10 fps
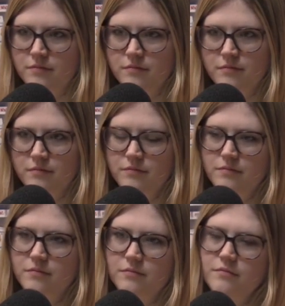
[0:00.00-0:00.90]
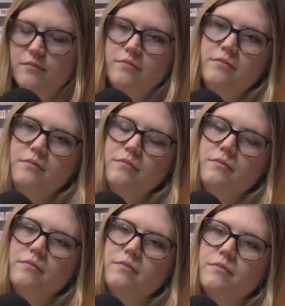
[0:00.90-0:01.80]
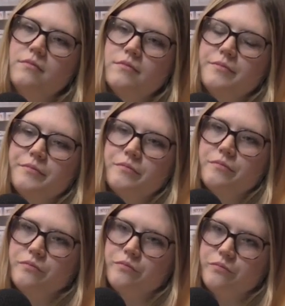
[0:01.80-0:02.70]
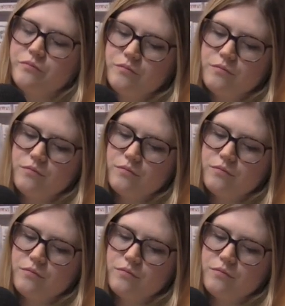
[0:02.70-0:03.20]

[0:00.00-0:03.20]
[no speech]